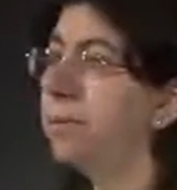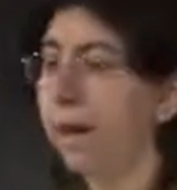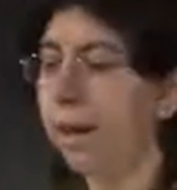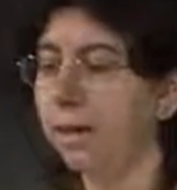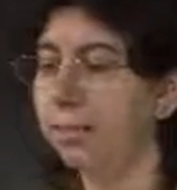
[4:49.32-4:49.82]

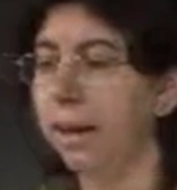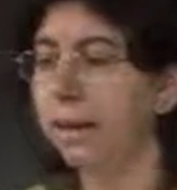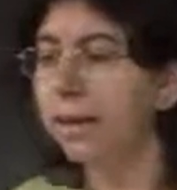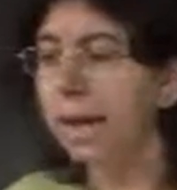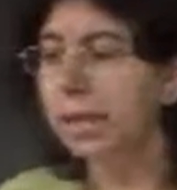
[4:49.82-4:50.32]
by, by
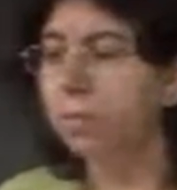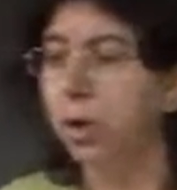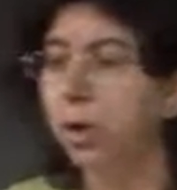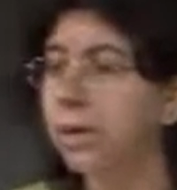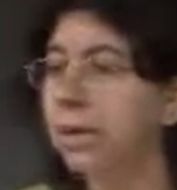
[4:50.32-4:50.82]
an
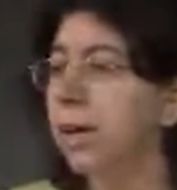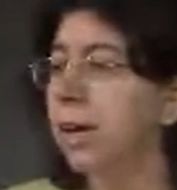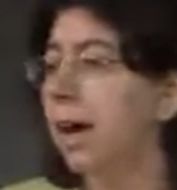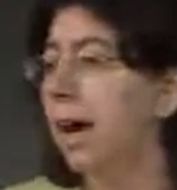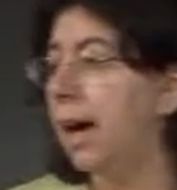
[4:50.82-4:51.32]
expert.
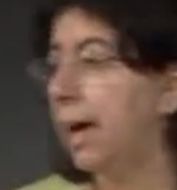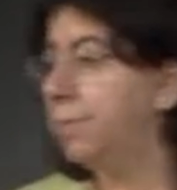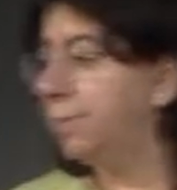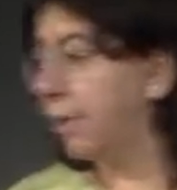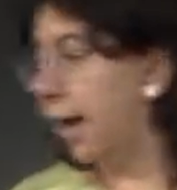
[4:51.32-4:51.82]

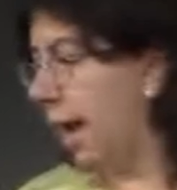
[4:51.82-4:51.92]
Um,